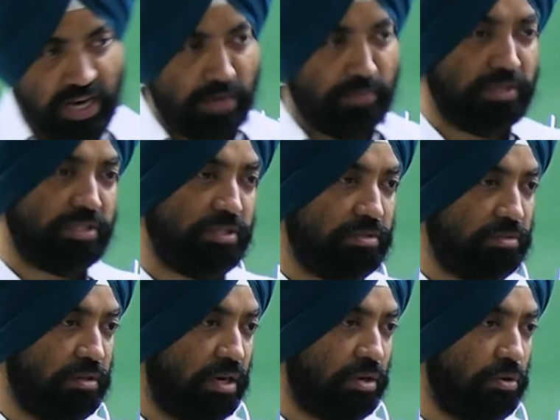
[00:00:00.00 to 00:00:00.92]
harvest is
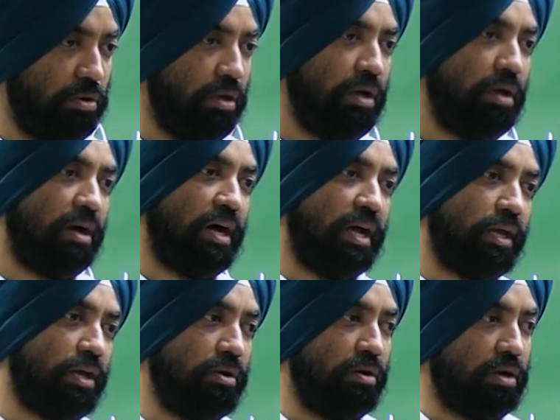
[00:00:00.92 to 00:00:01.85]
not good, I
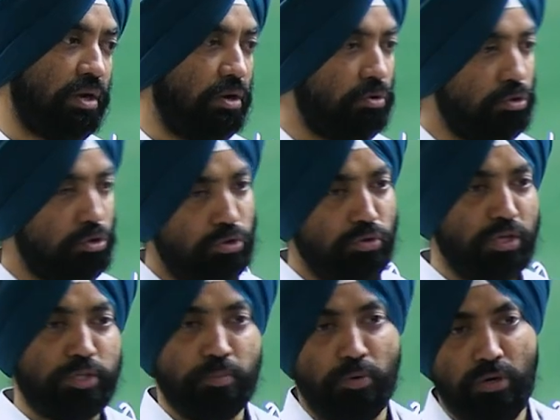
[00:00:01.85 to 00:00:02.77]
cannot allow you to
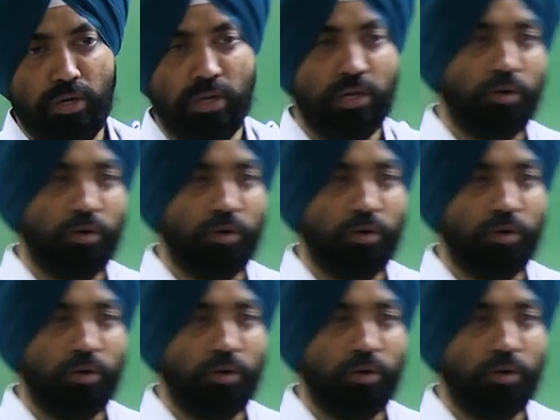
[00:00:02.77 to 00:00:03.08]
export